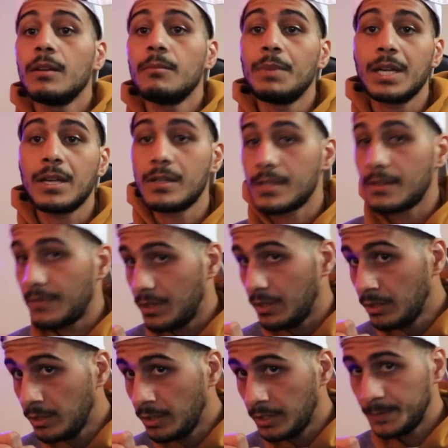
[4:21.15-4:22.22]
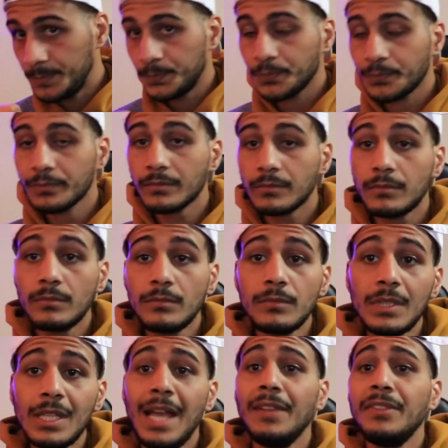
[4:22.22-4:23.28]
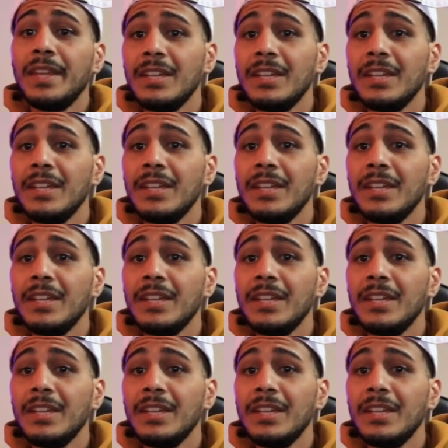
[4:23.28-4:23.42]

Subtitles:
because of and